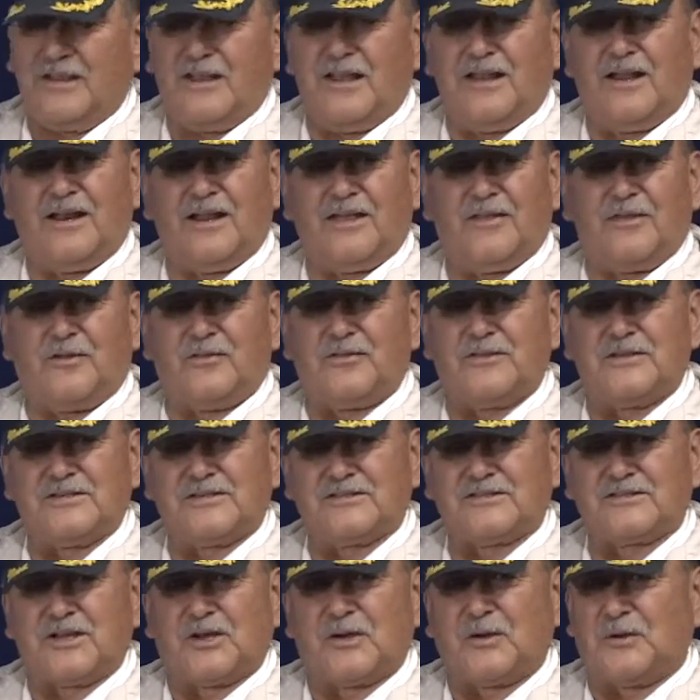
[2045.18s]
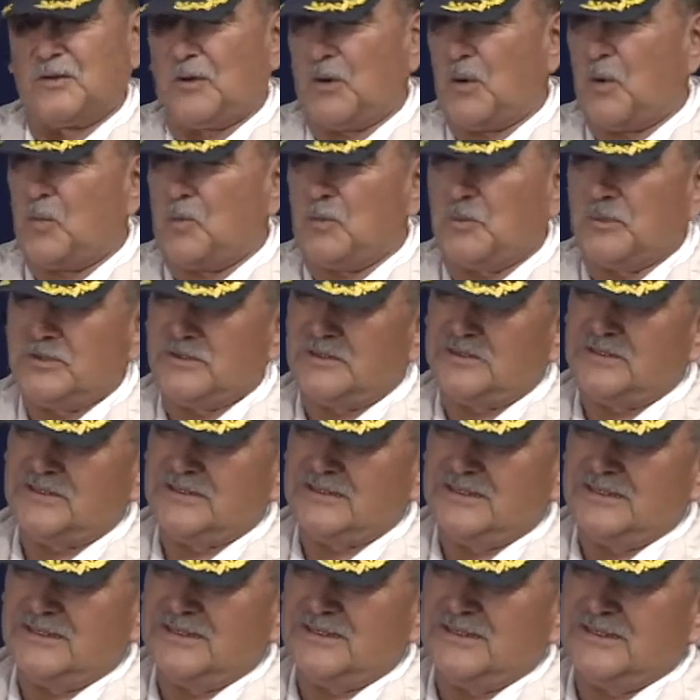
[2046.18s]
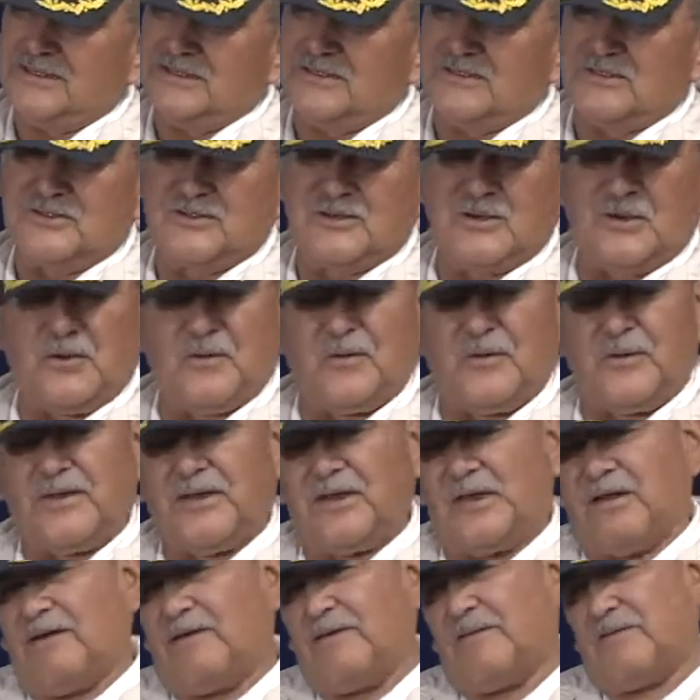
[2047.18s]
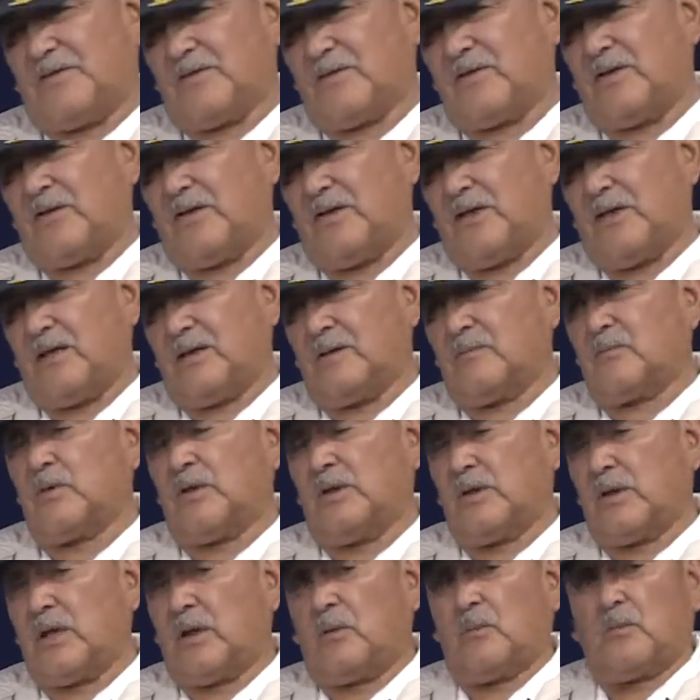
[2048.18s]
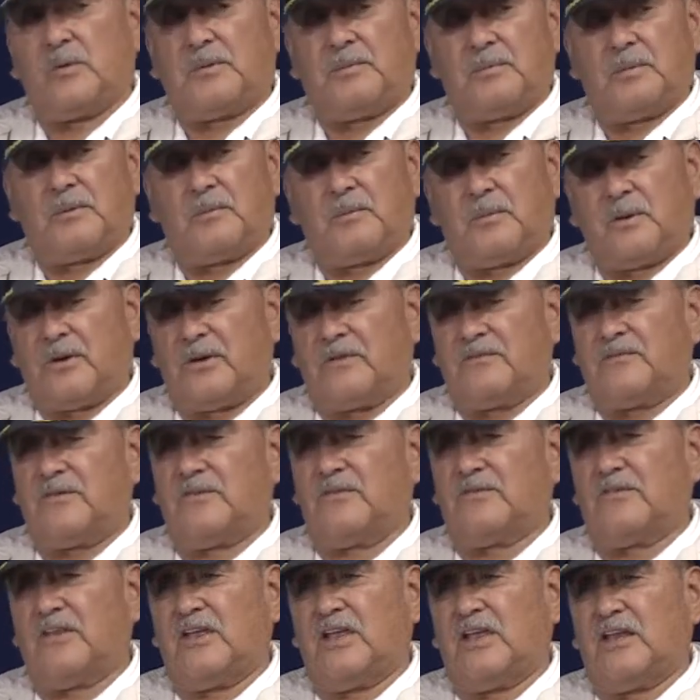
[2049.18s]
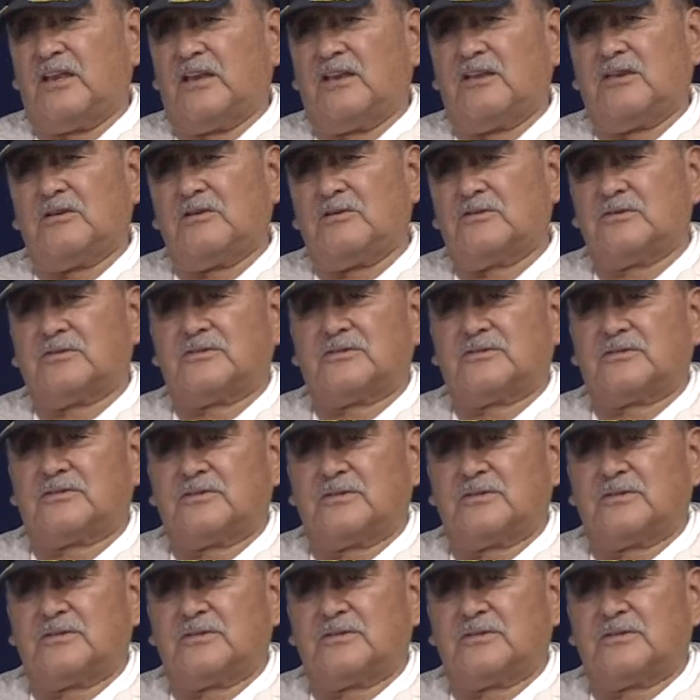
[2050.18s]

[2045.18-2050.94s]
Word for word: And I thought, this is a good omen. Good. So, yeah, so it, we, have uh, been married 58 years.